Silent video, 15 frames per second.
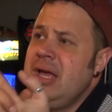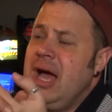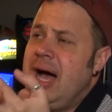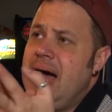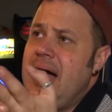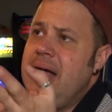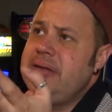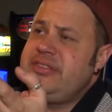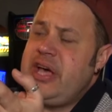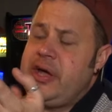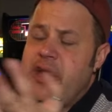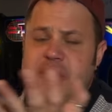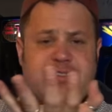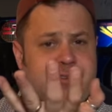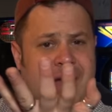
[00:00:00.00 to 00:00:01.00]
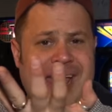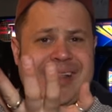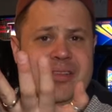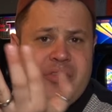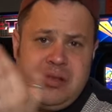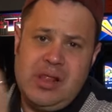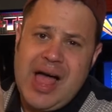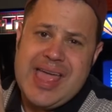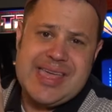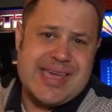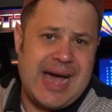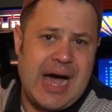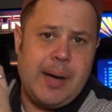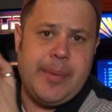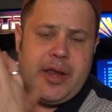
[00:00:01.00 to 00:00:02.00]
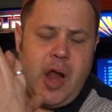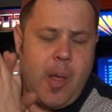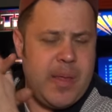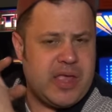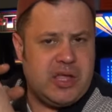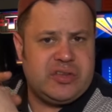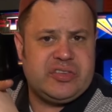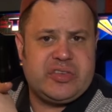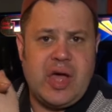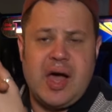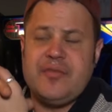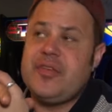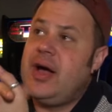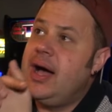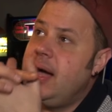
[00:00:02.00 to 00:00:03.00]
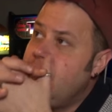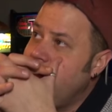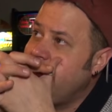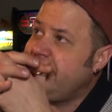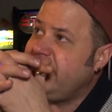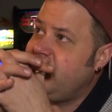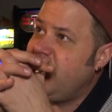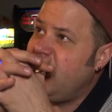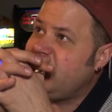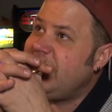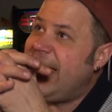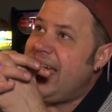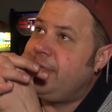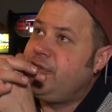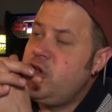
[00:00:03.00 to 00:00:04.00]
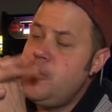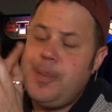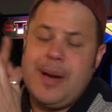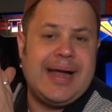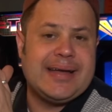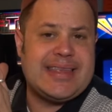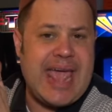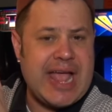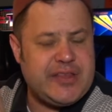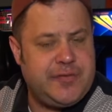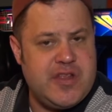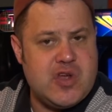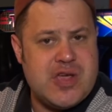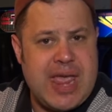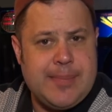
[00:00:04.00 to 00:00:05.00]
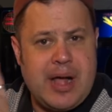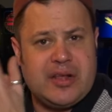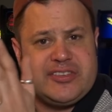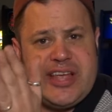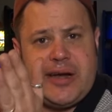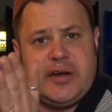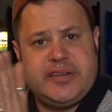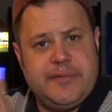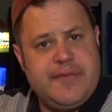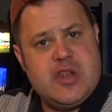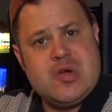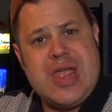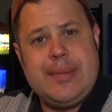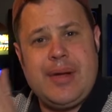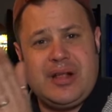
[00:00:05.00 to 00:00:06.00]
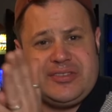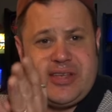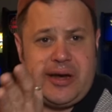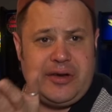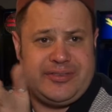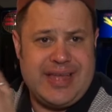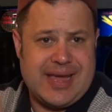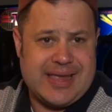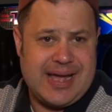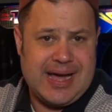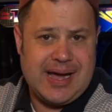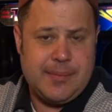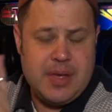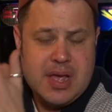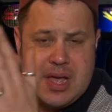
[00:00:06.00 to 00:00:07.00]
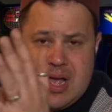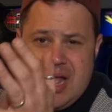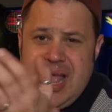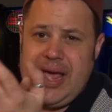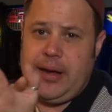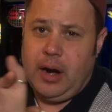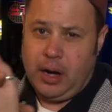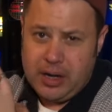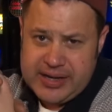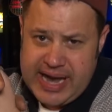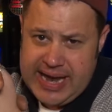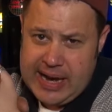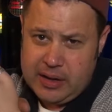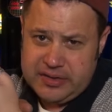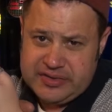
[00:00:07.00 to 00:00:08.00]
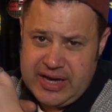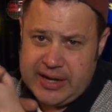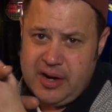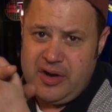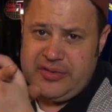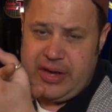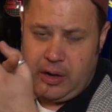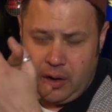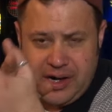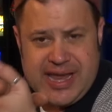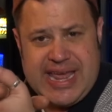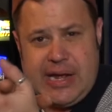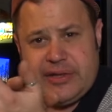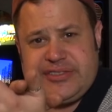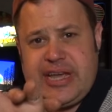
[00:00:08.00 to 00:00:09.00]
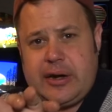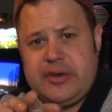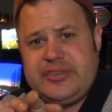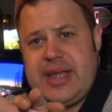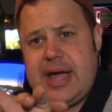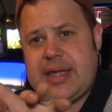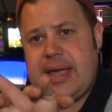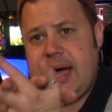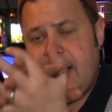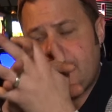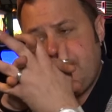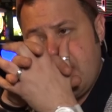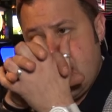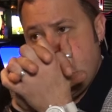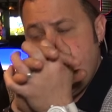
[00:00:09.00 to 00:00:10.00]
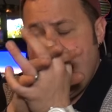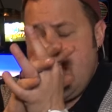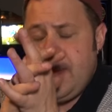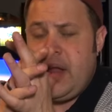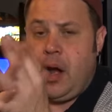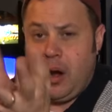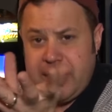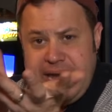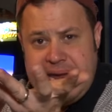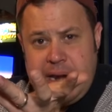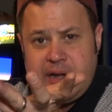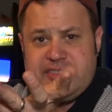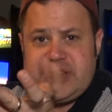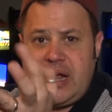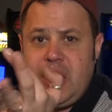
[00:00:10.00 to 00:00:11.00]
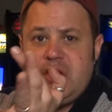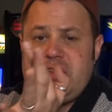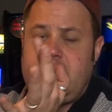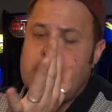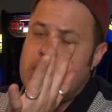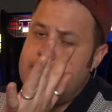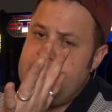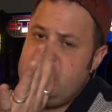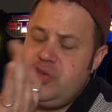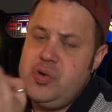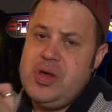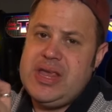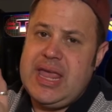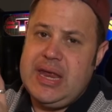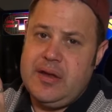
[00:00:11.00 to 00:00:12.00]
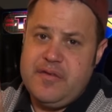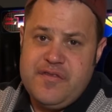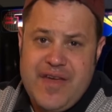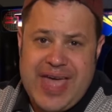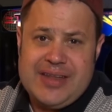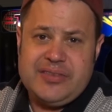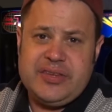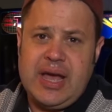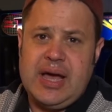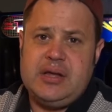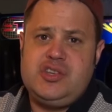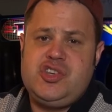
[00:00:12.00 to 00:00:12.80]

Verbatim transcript: uh, tell your friends, like, comment, all the good stuff. Uh, let's see what else. I have two podcasts Video Game Outsiders at videogameoutsiders.com and Arcade Outsiders at arcadeoutsiders.com. And then Arcade Outsiders are going to be doing an event uh,